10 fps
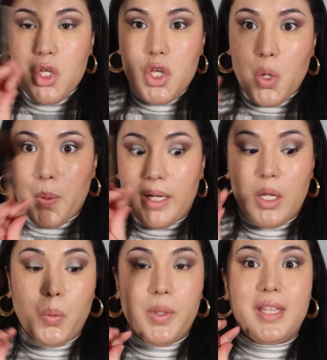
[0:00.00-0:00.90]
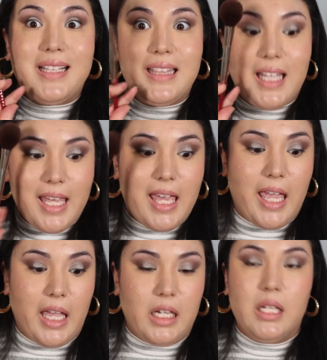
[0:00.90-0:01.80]
go in with a light
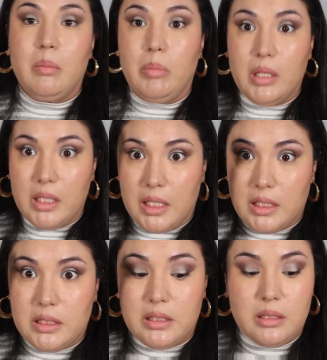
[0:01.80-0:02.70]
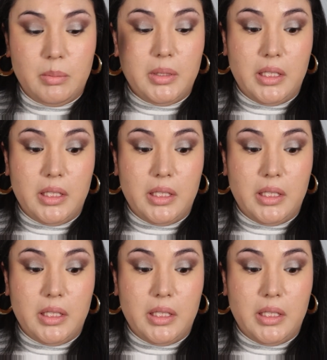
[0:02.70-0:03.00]
hand, please. All